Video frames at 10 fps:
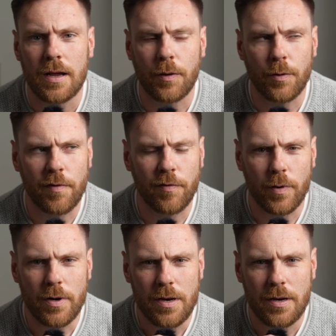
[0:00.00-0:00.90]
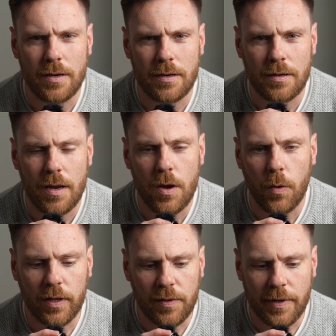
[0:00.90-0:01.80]
How do everyone?
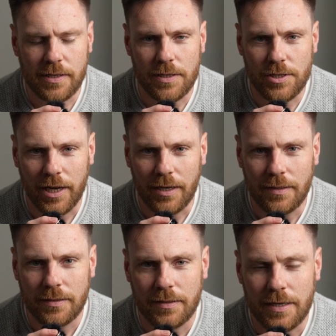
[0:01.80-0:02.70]
Welcome back to the channel.